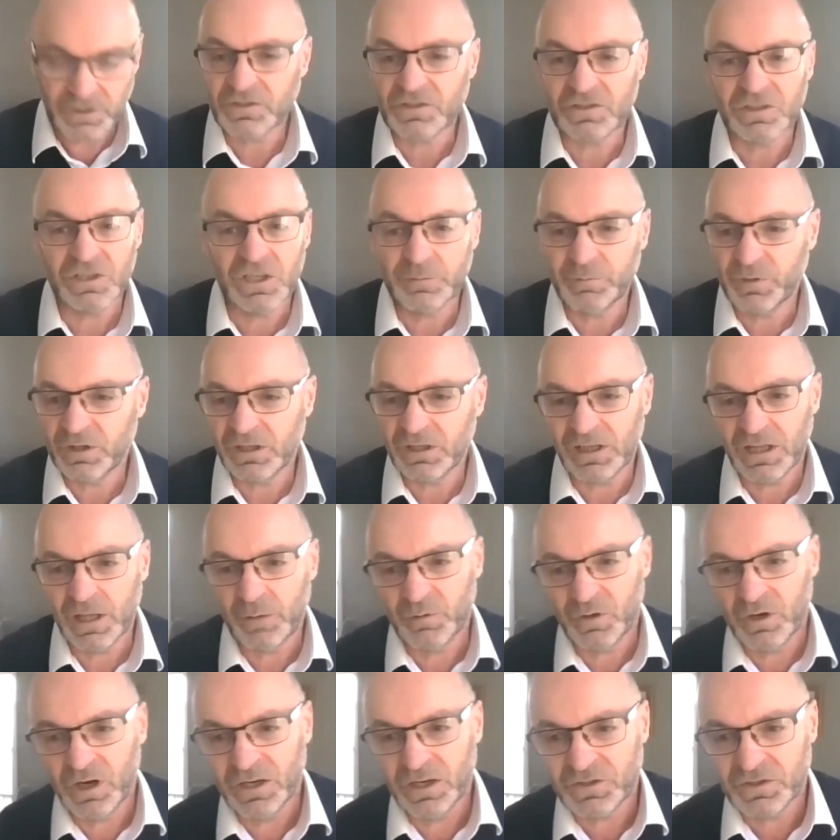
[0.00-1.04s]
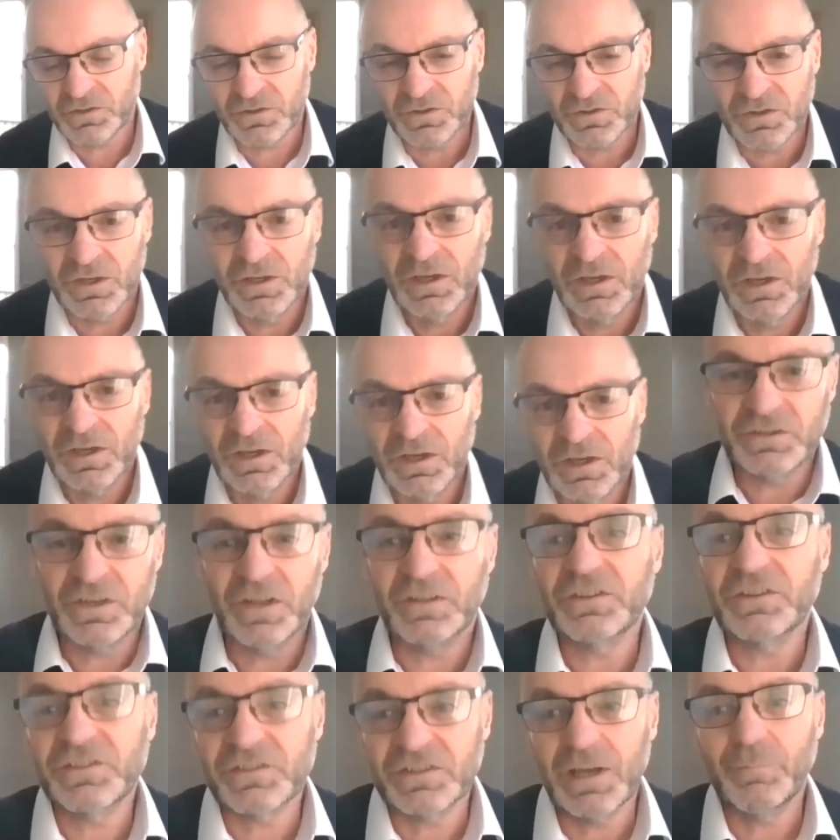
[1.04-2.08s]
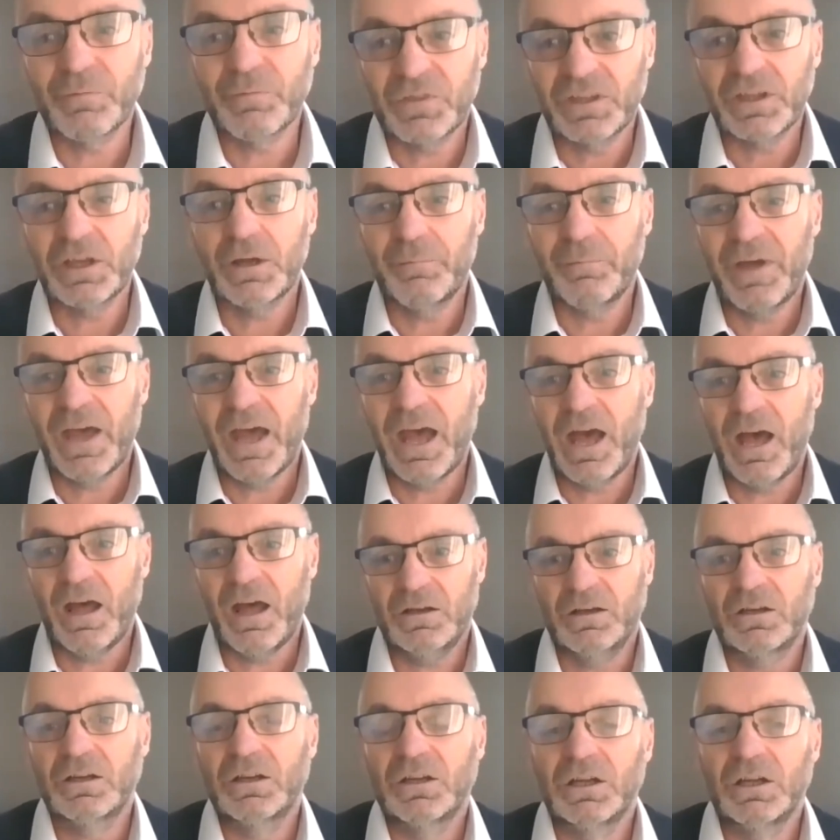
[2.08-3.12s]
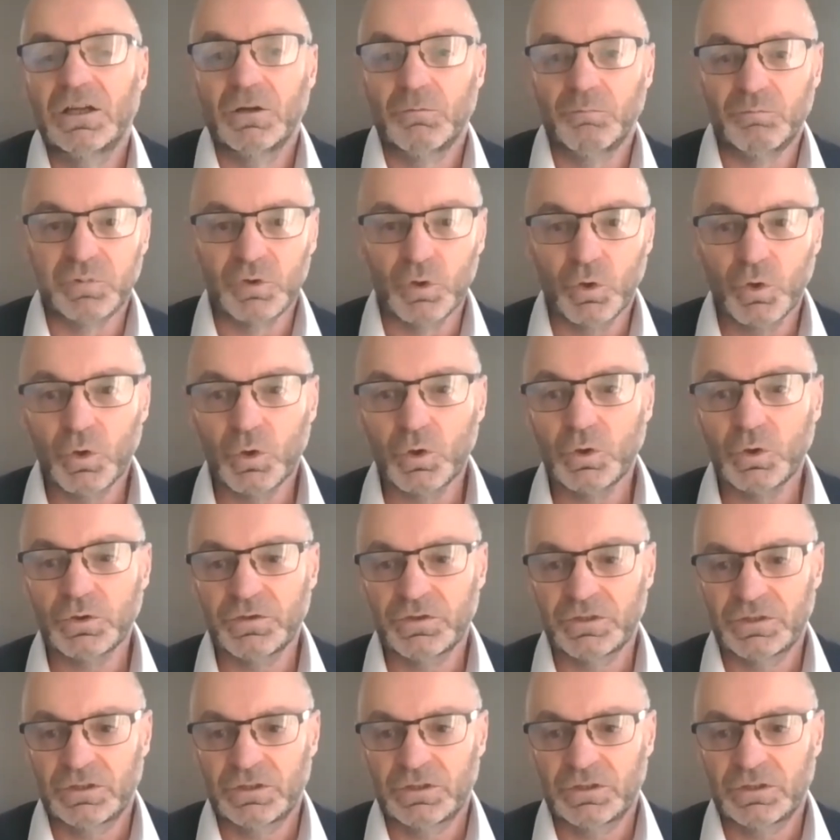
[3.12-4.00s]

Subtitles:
Sleeping collaborations. So there's something about broad,